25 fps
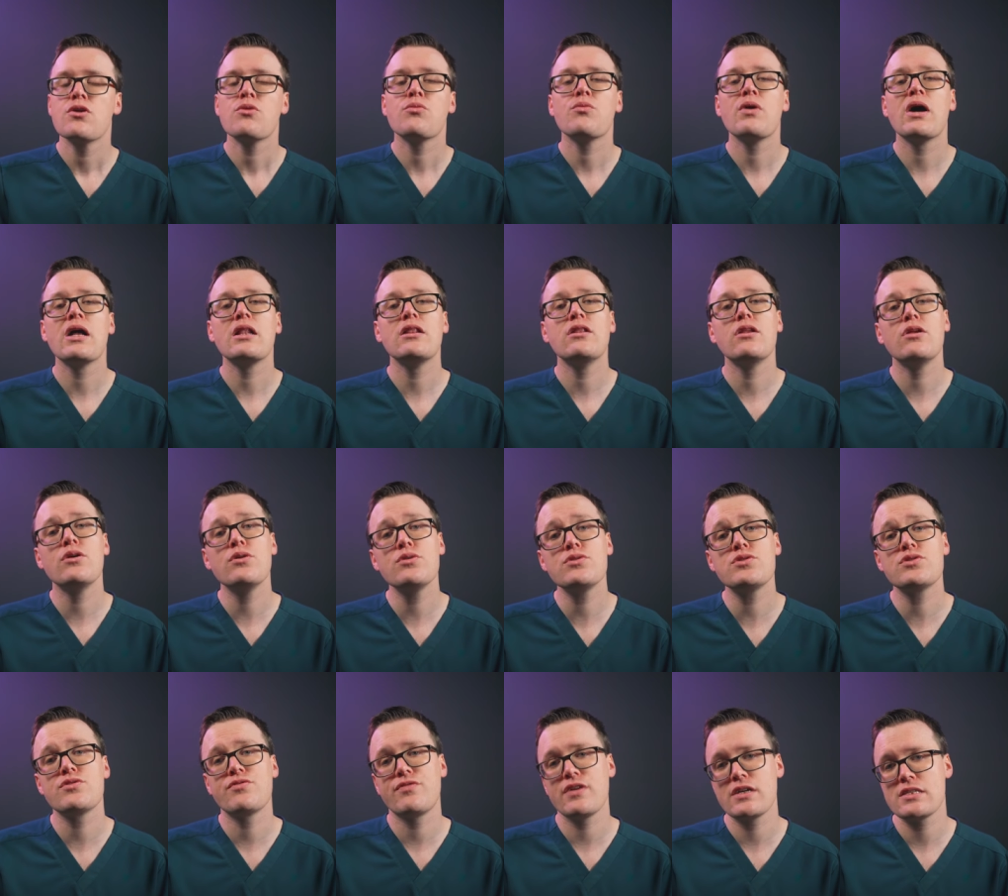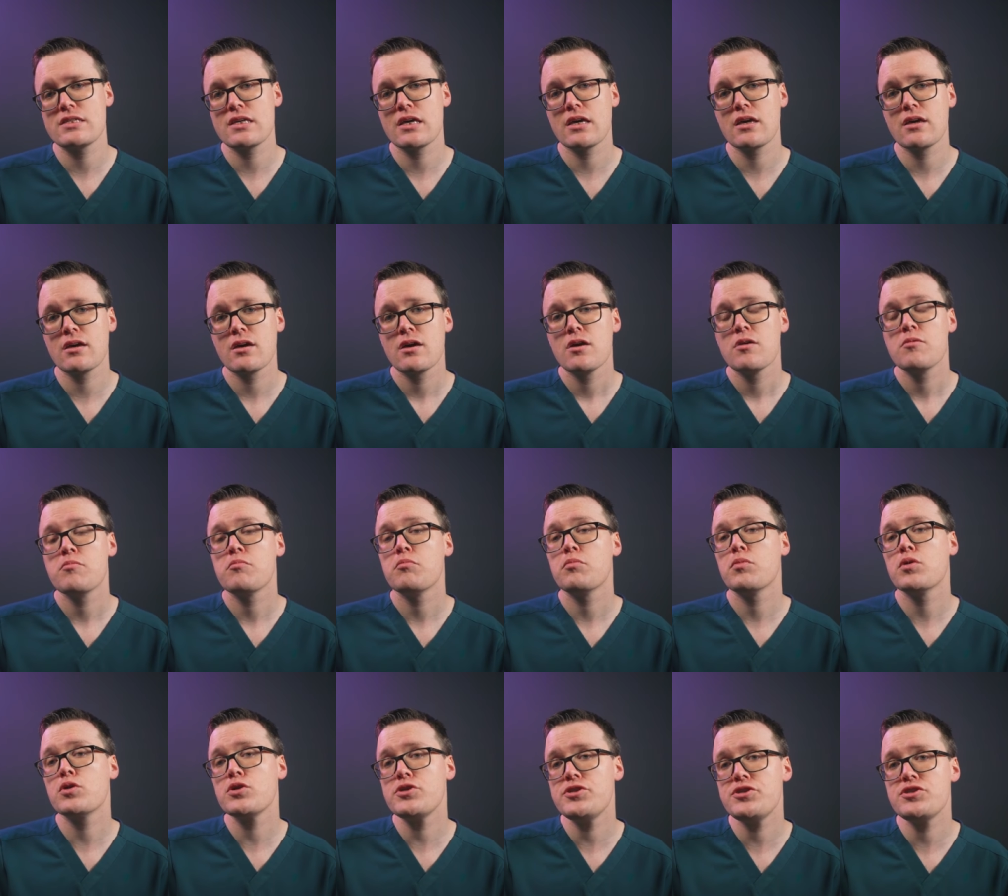wear loose-fitting,
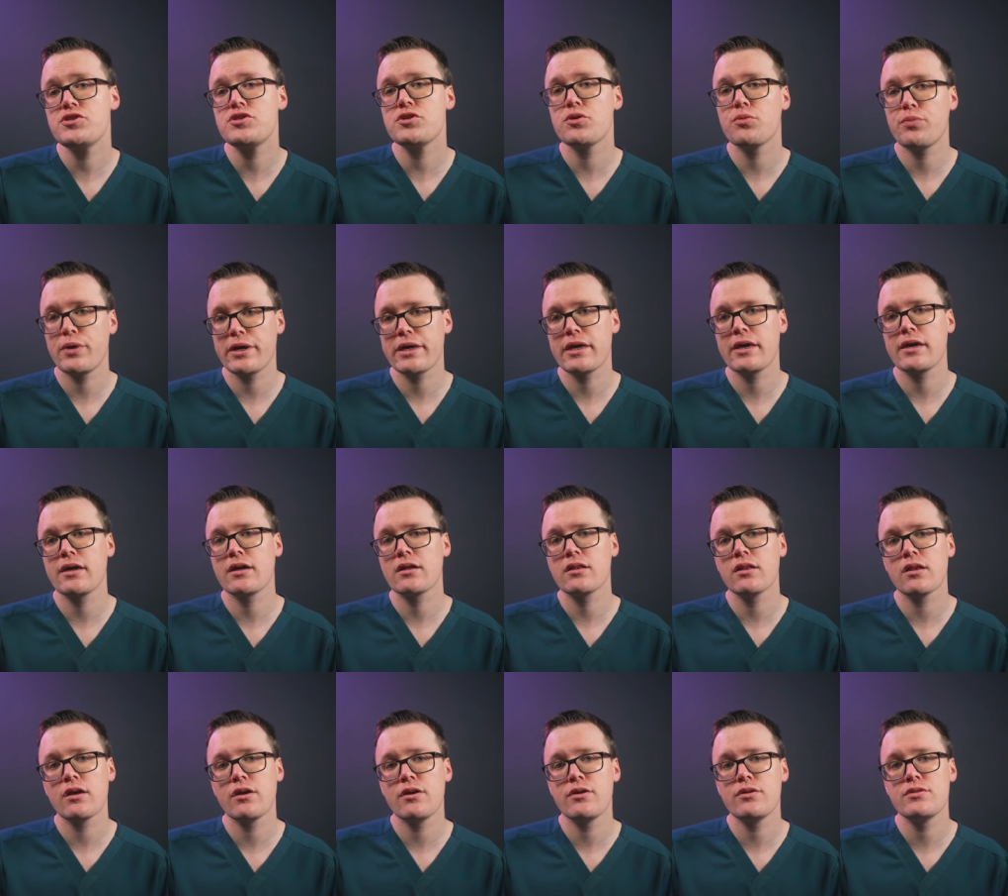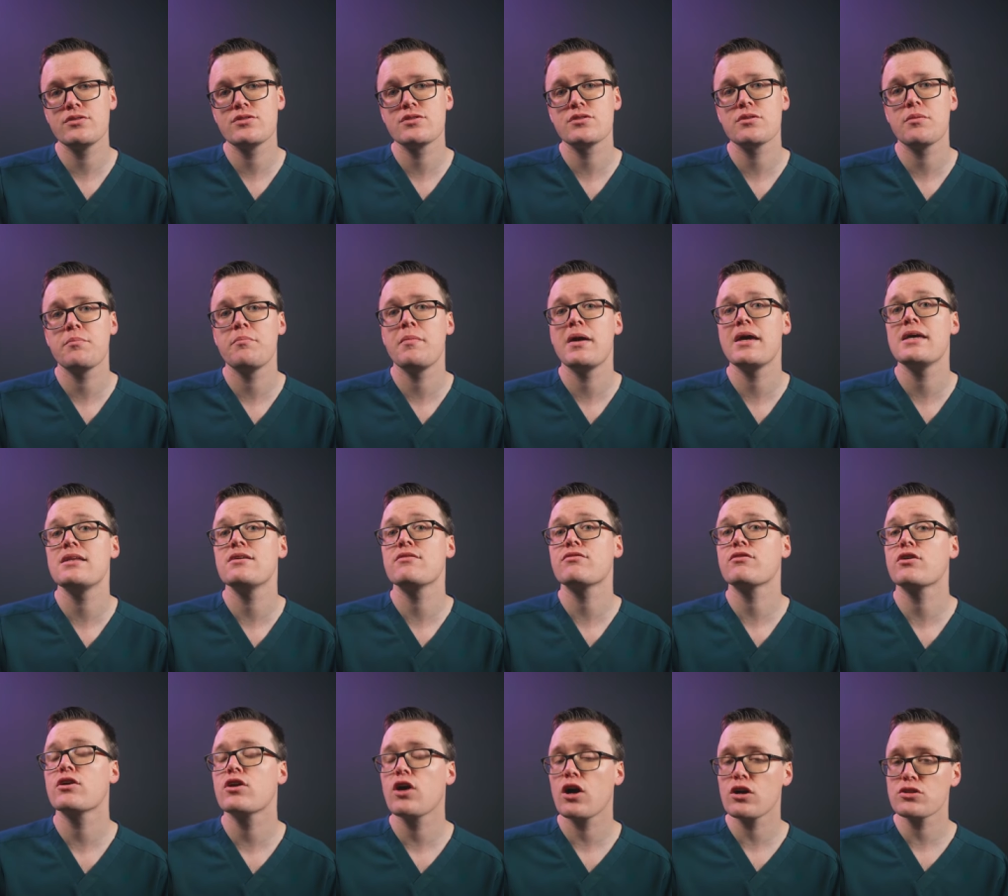moisture-wicking clothes made
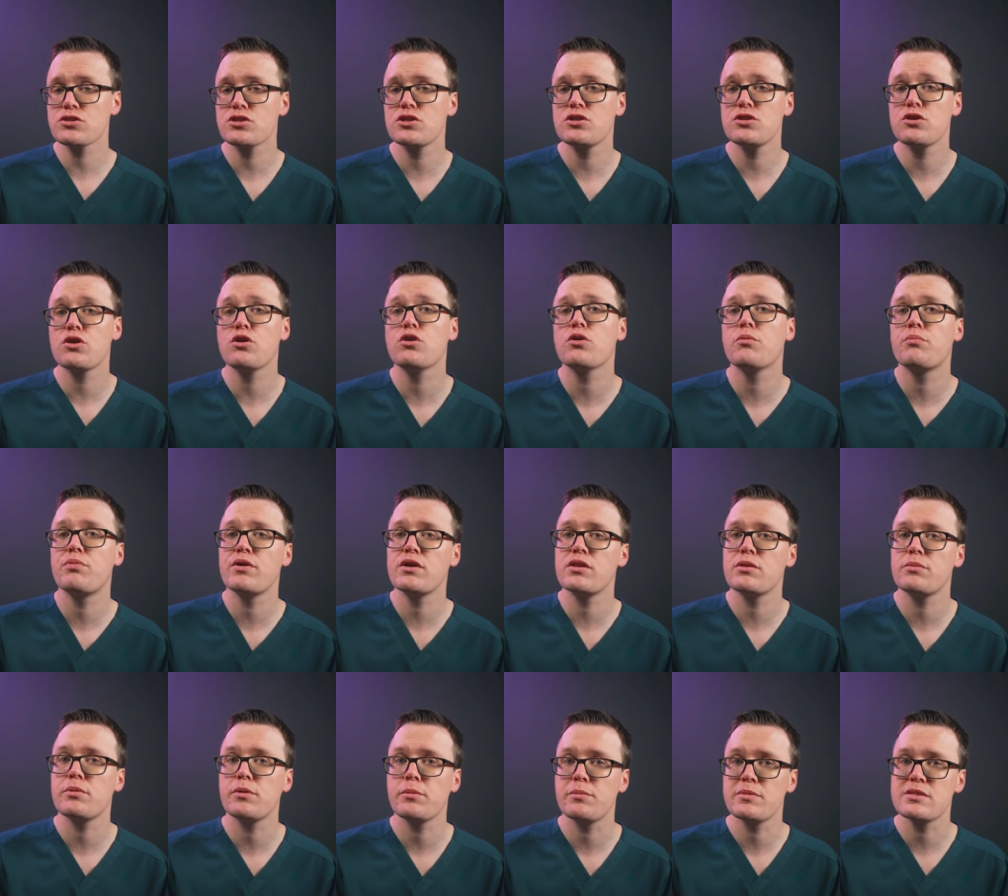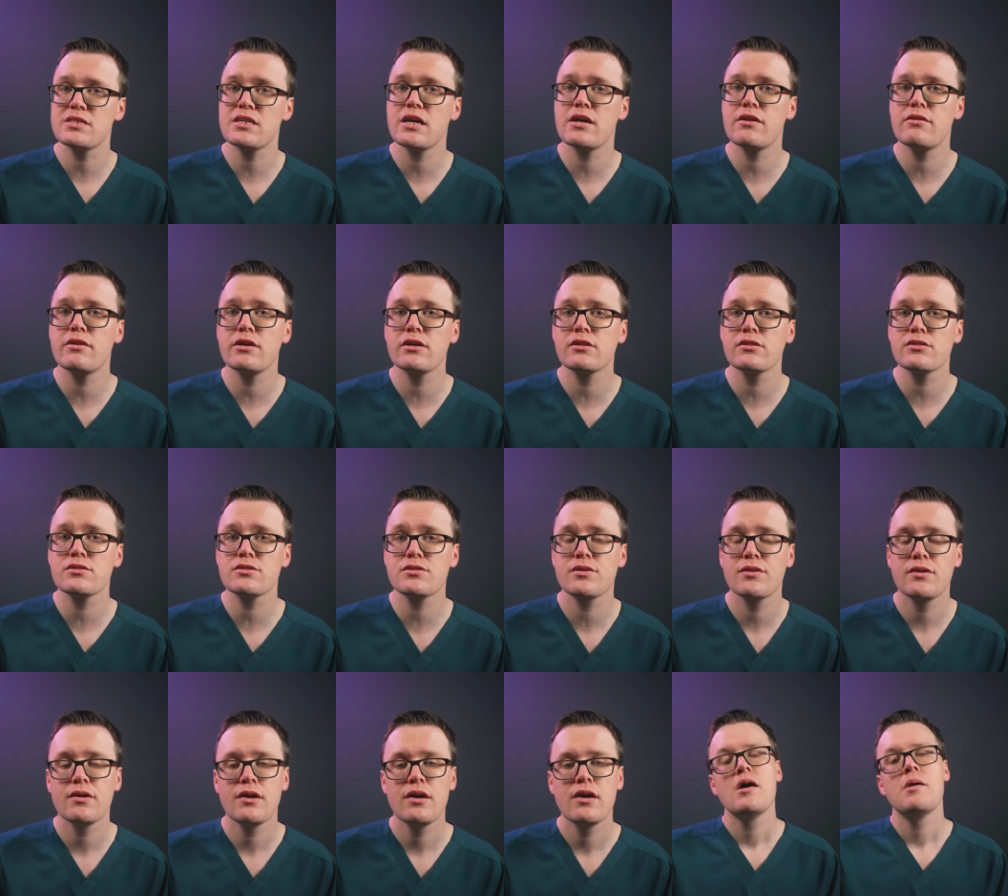of cotton or breathable materials.
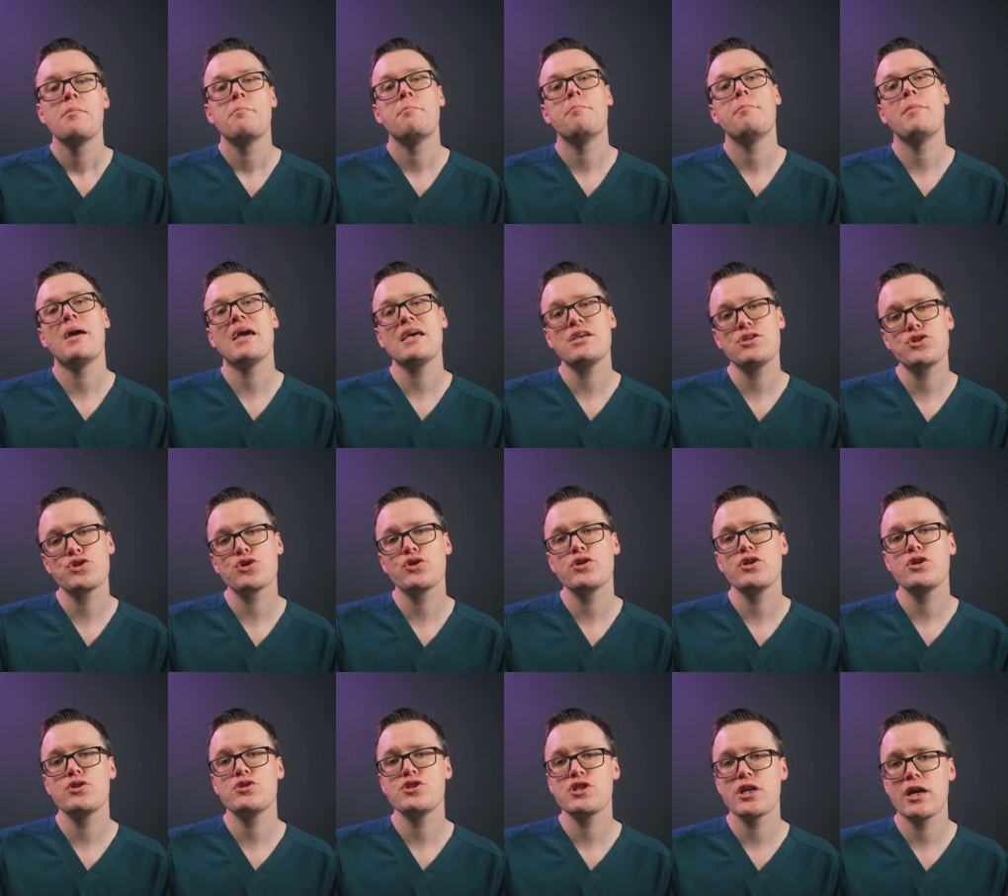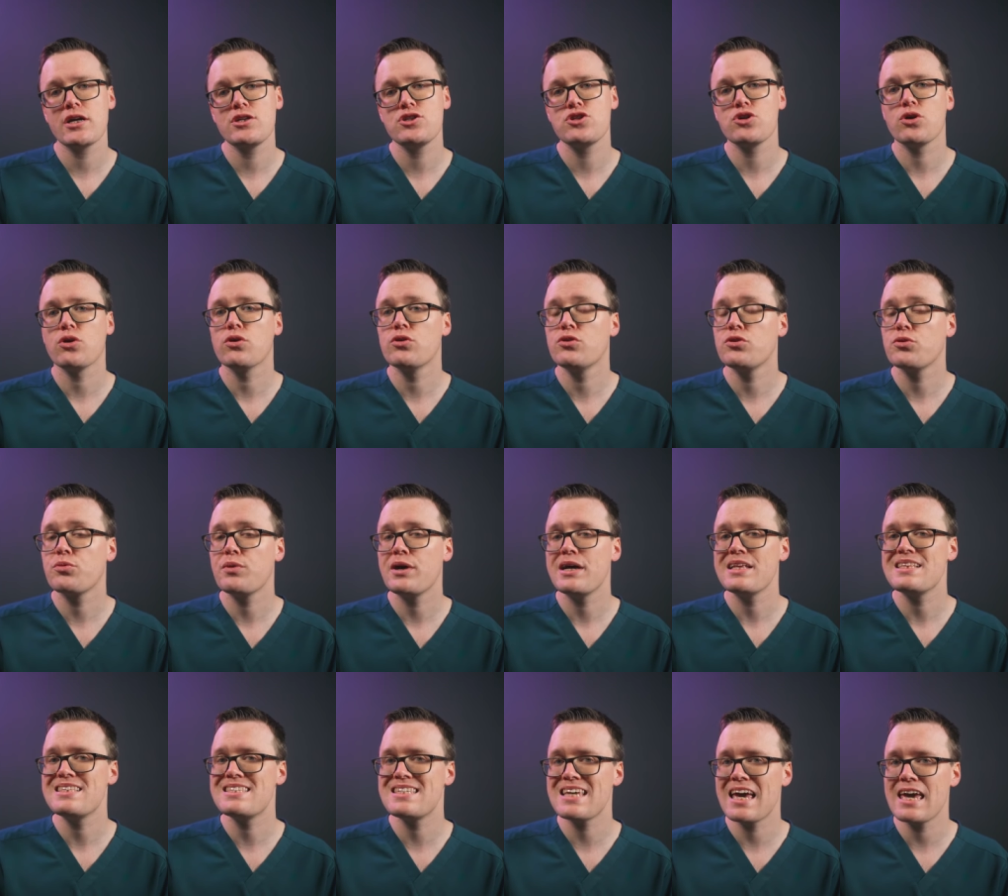Make sure you change your
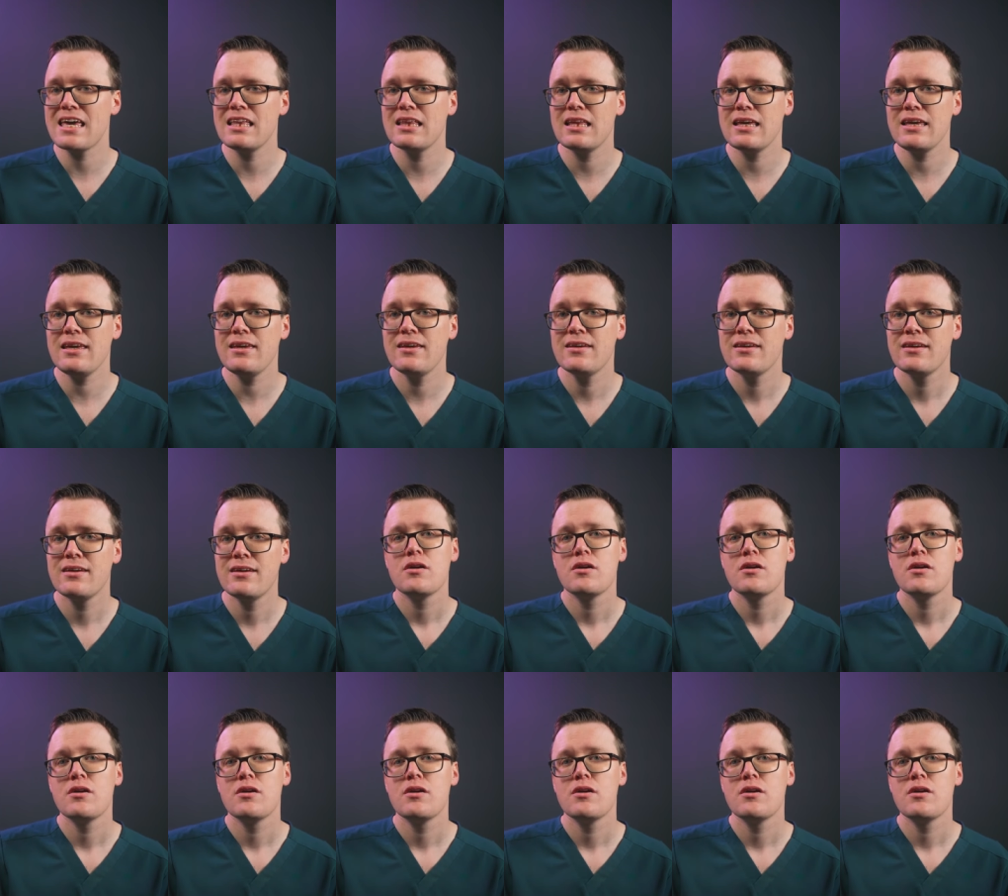underwear daily.